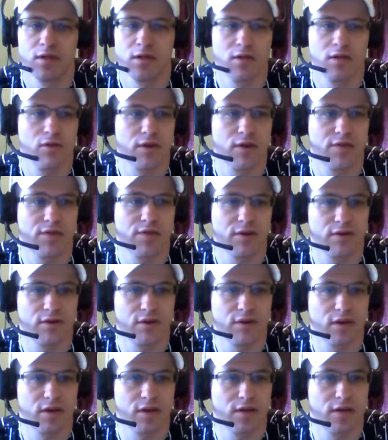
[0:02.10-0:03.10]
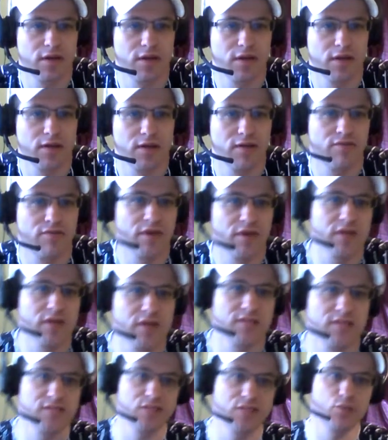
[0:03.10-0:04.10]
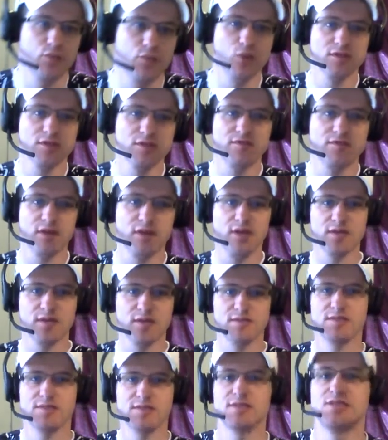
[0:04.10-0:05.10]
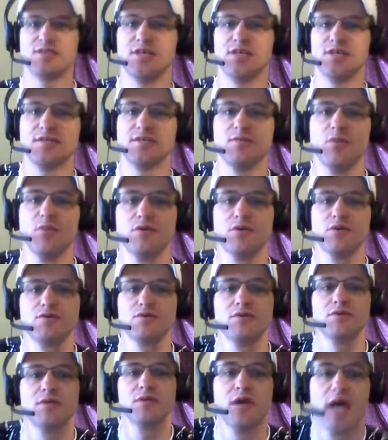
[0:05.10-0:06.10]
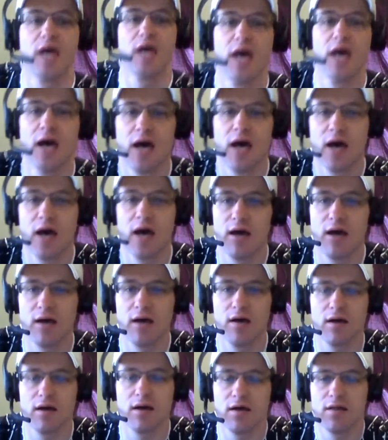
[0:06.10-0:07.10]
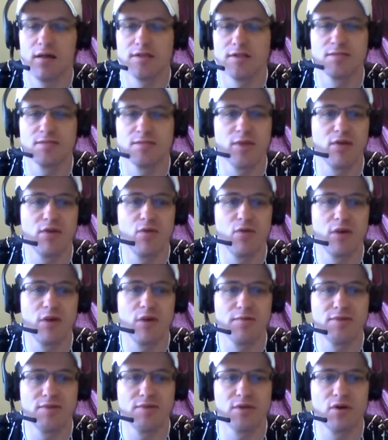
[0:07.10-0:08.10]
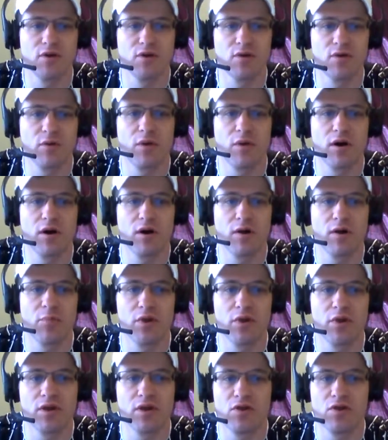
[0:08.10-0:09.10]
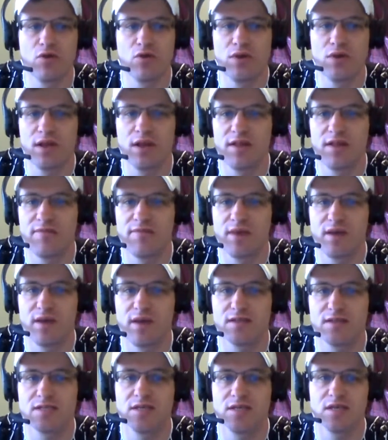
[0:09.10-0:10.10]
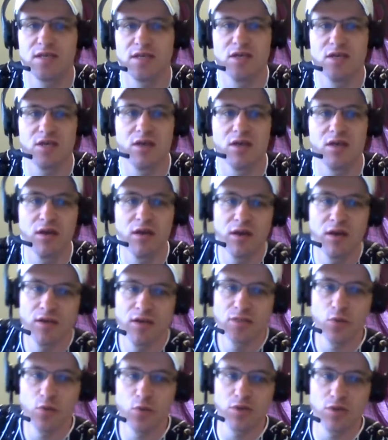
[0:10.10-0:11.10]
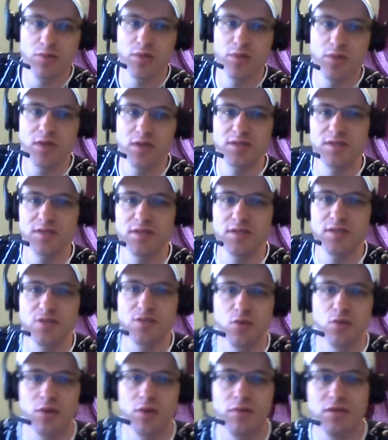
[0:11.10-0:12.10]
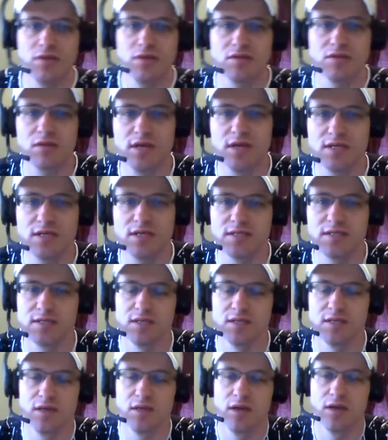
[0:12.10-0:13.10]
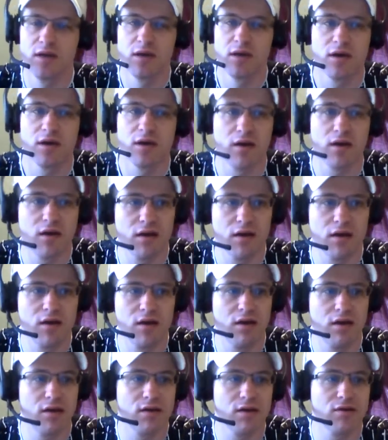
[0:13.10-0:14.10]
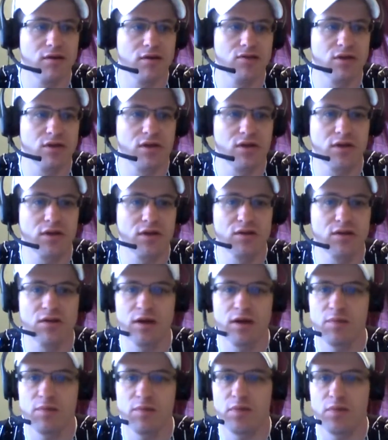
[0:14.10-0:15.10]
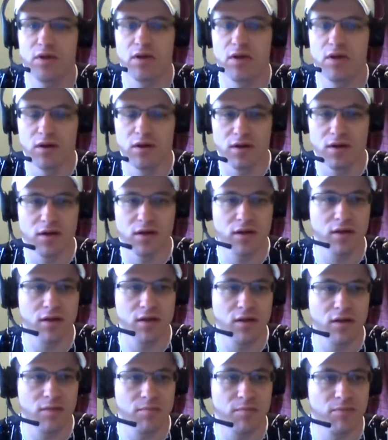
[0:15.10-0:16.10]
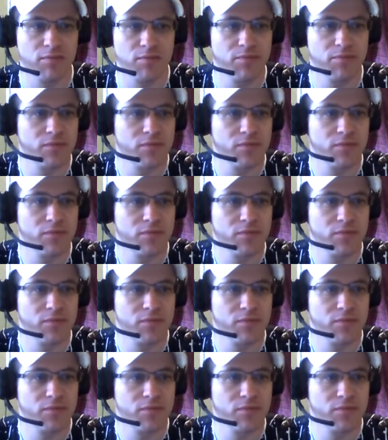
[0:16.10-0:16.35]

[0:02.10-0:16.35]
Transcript: Hello out there, daily fantasy sports fans. This is Jason Burchard. This is my new web show. I'm bringing you daily fantasy sports picks in 20 minutes or less. I'm going to try to cut the crap and